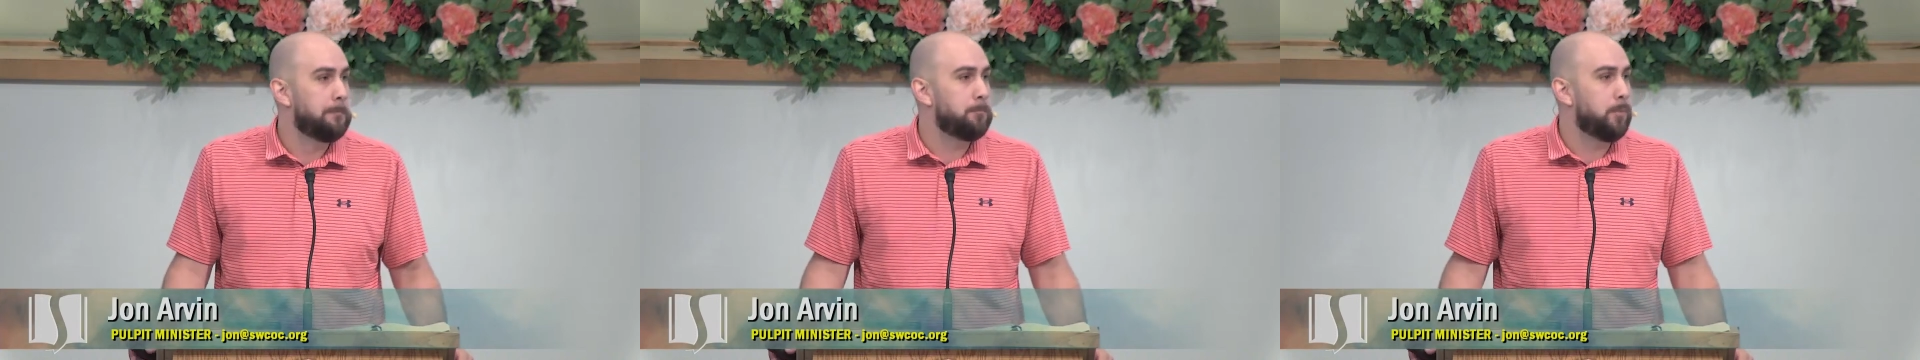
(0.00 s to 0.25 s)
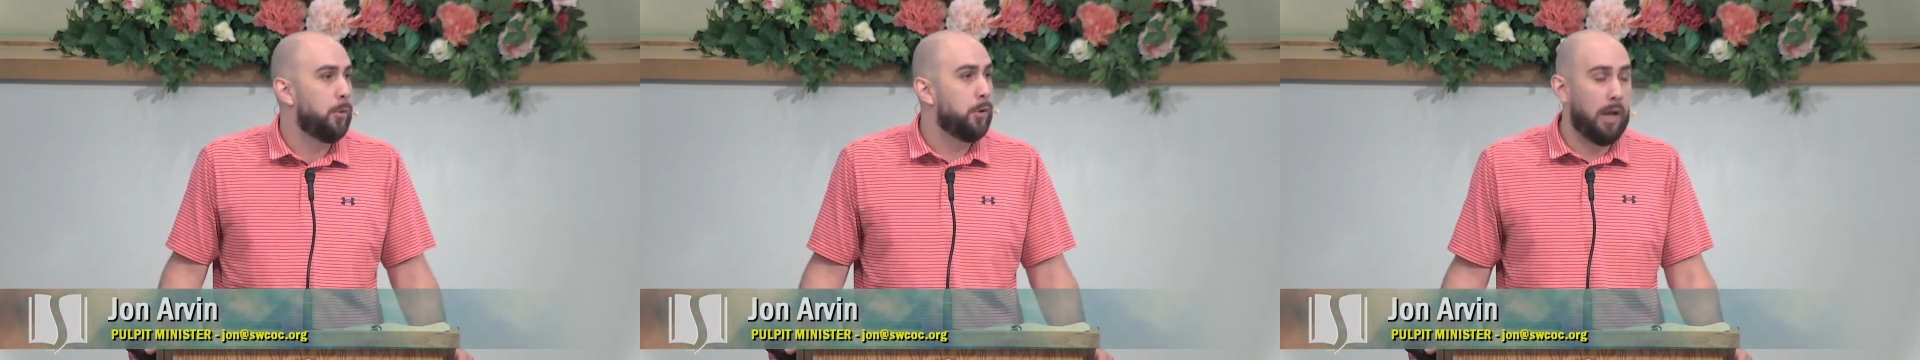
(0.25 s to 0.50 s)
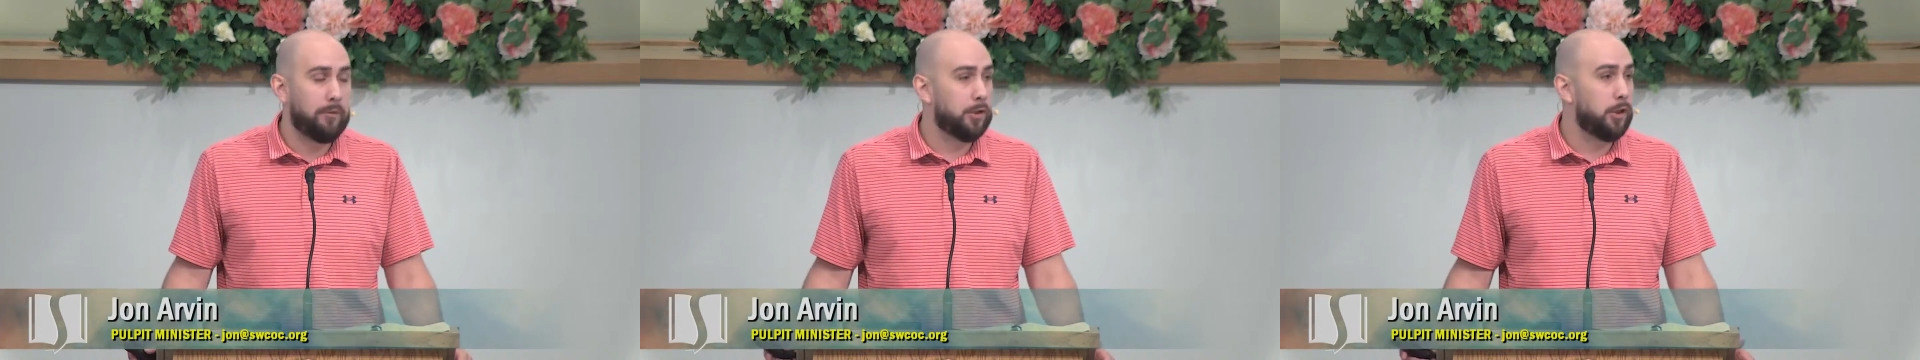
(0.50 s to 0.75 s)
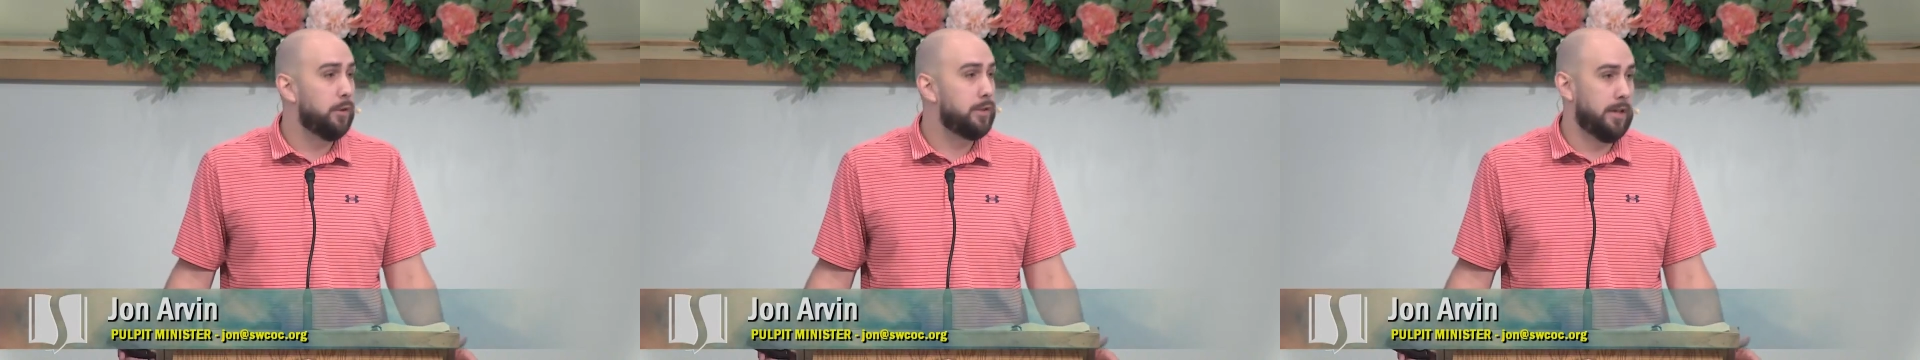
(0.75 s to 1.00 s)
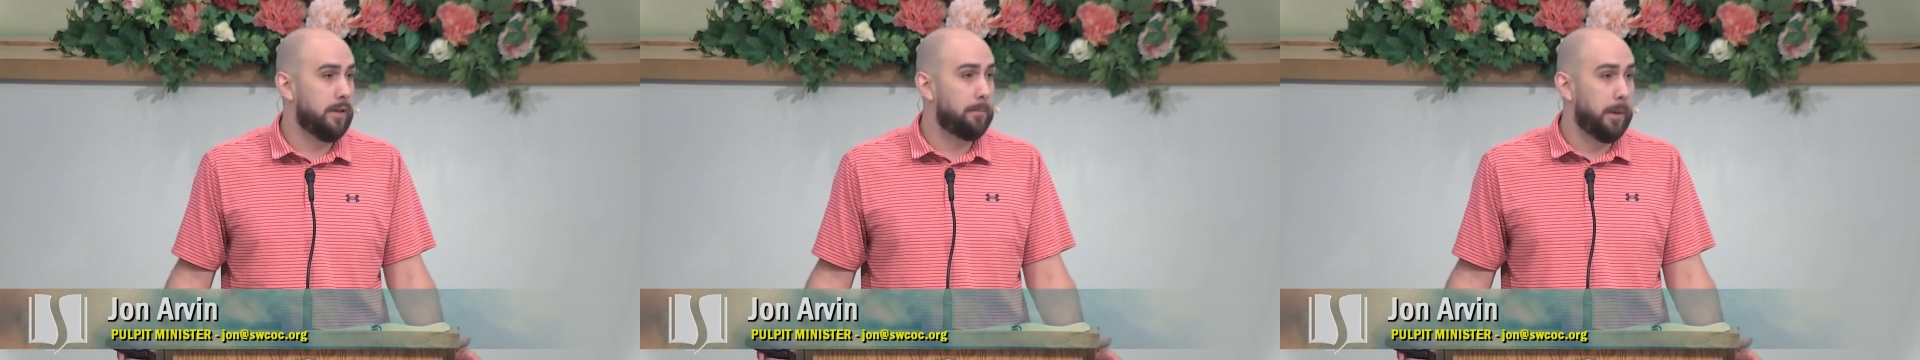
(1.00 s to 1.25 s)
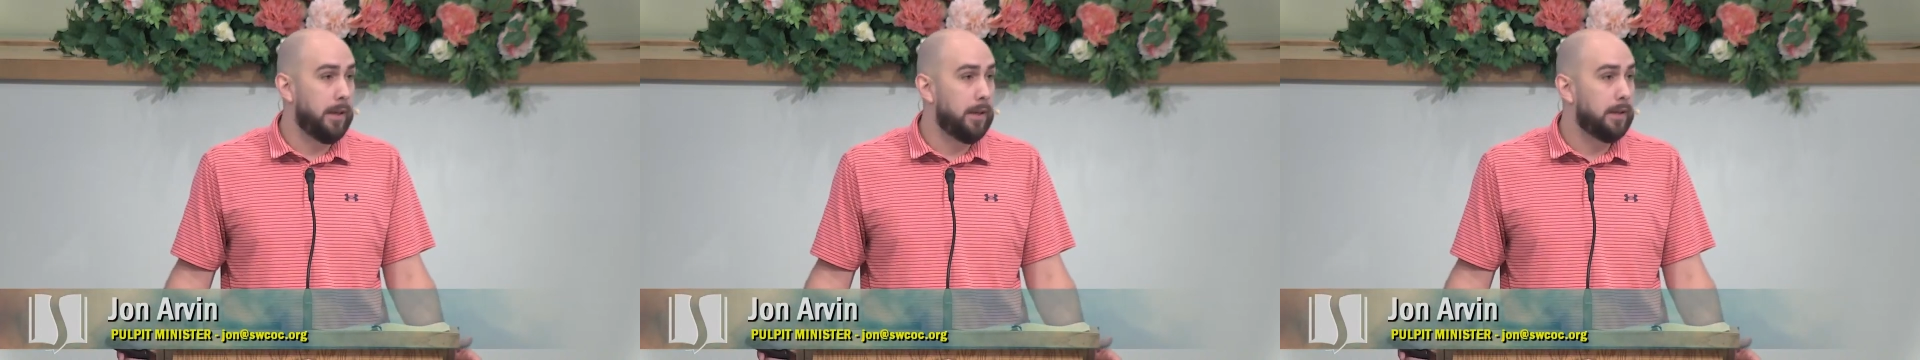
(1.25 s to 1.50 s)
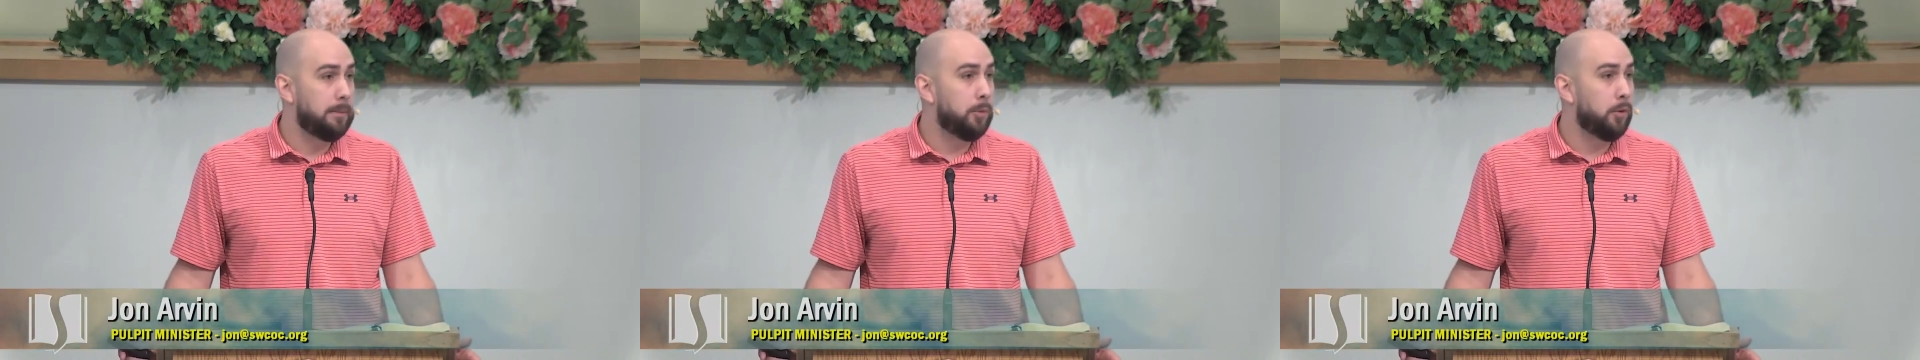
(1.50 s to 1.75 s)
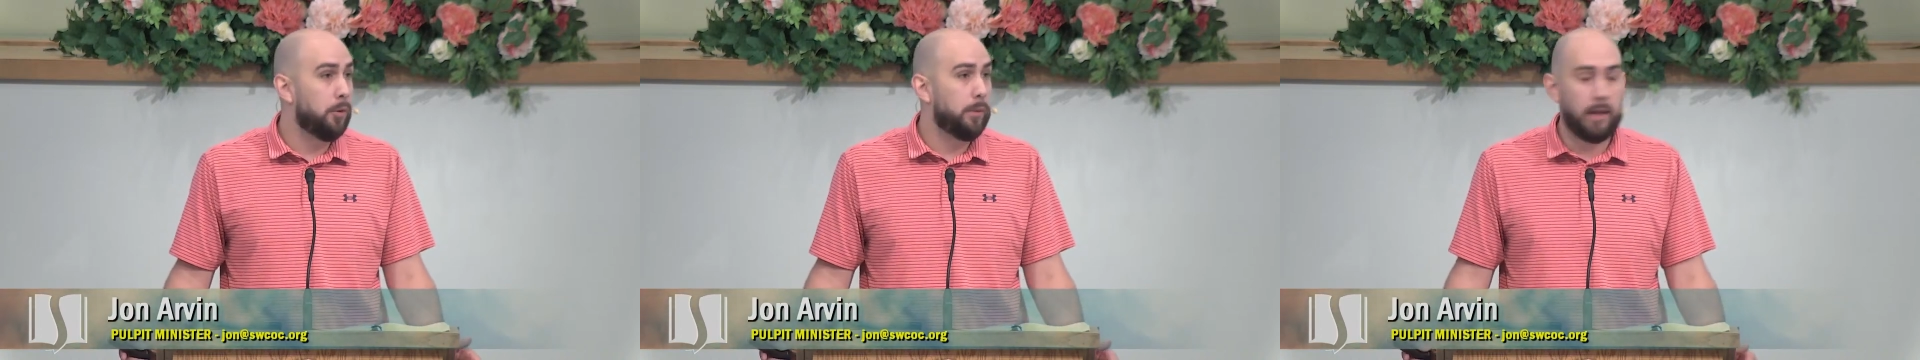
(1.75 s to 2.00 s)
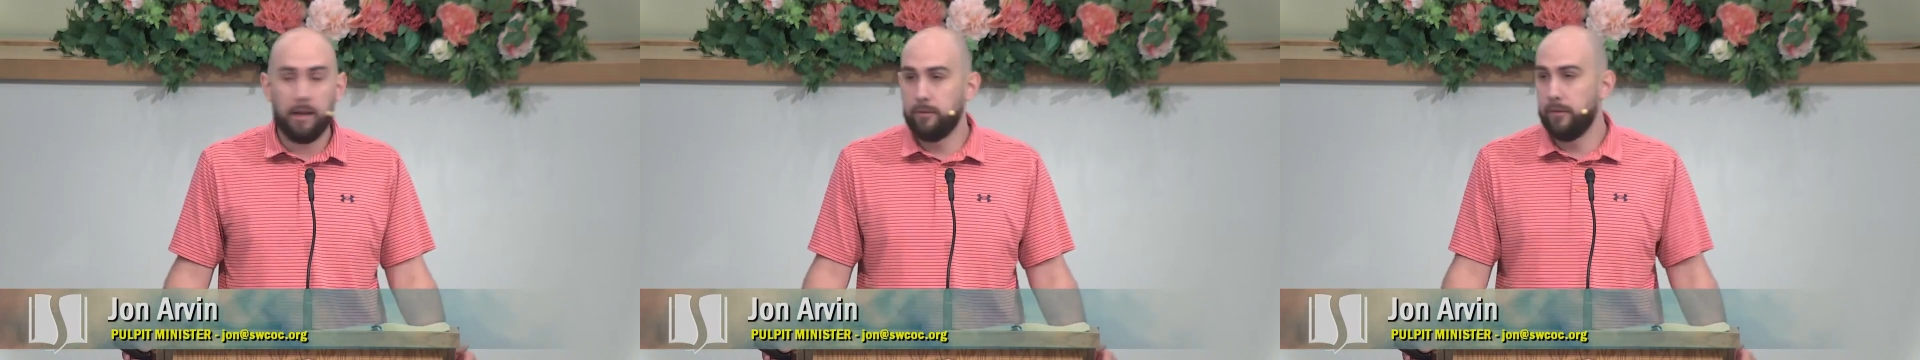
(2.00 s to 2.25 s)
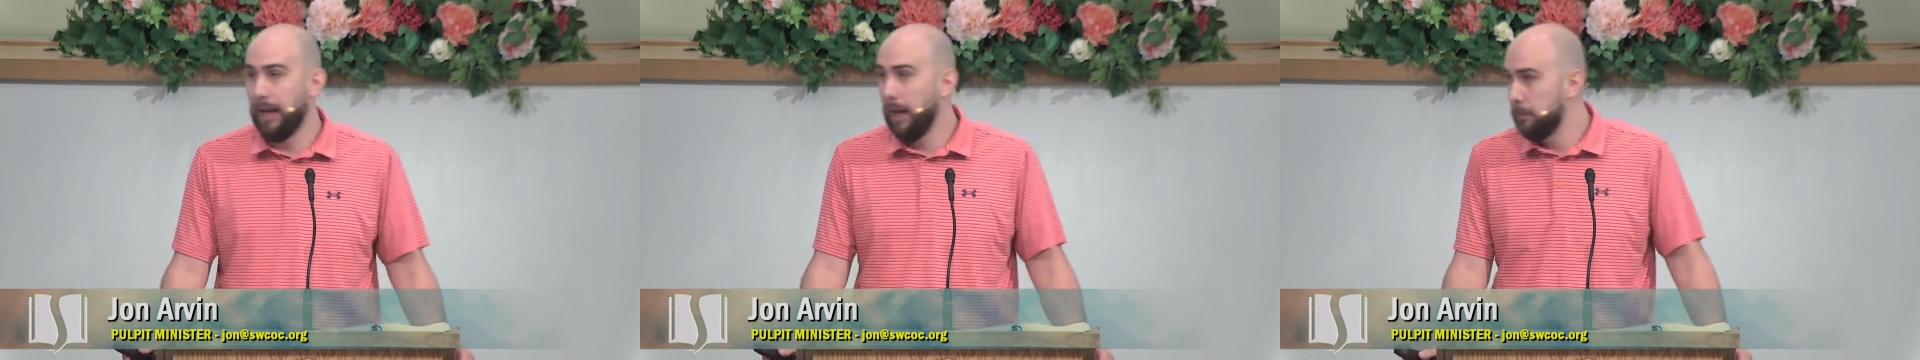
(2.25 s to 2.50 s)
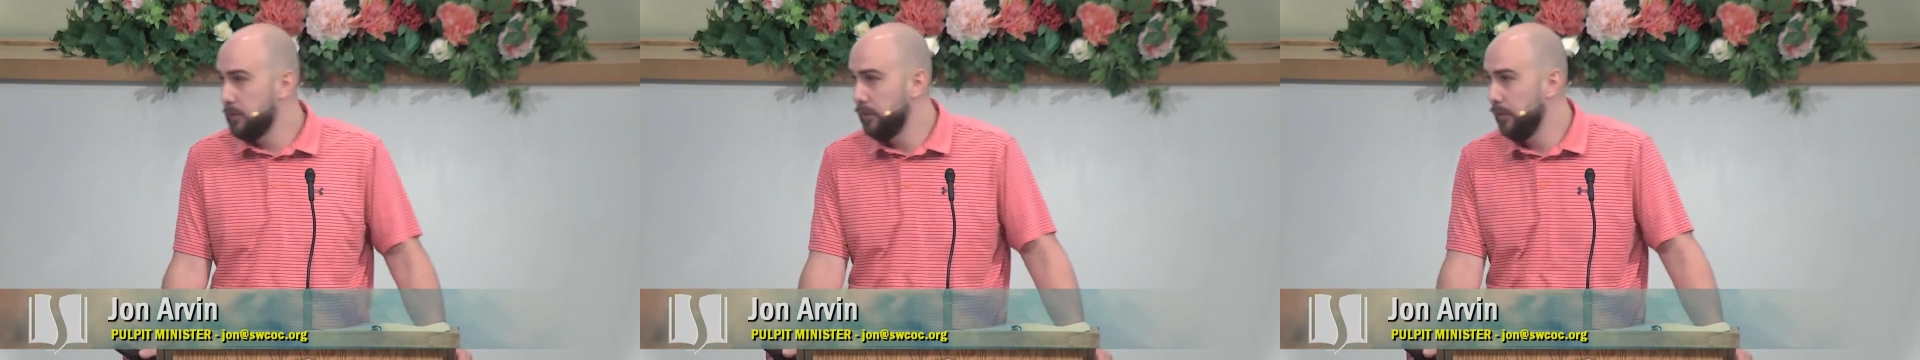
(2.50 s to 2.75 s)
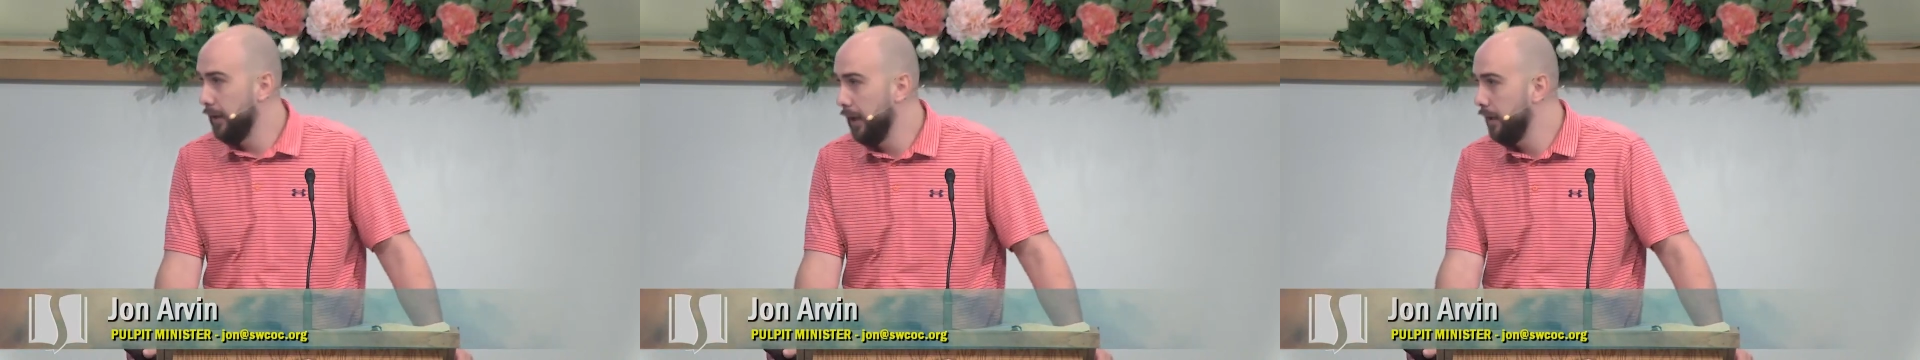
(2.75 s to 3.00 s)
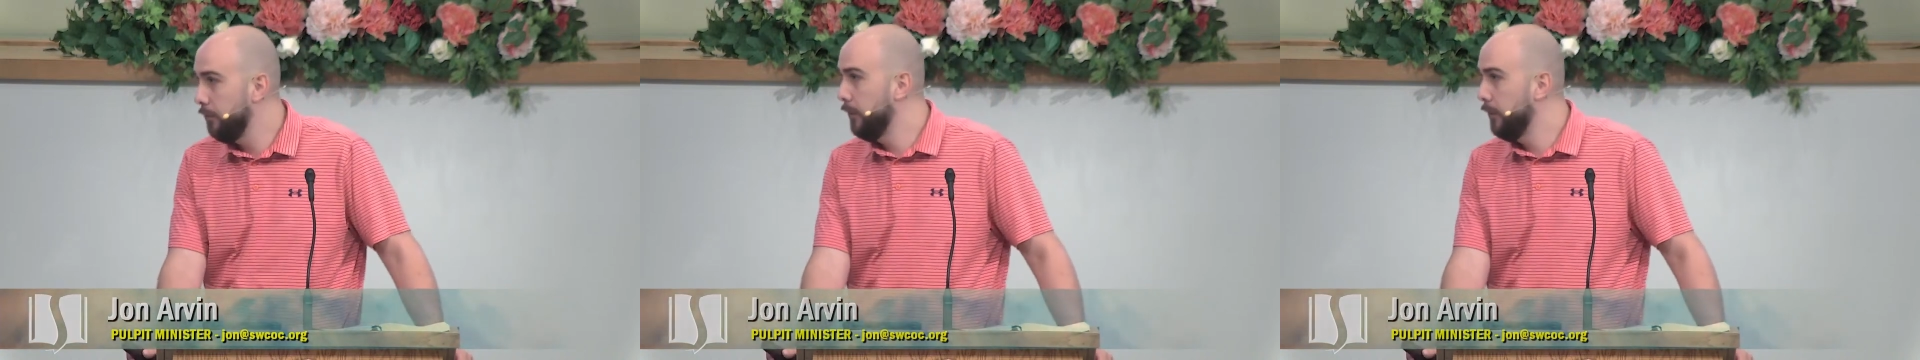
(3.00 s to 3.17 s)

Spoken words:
We don't have to go inside a bank anymore. We have apps for that.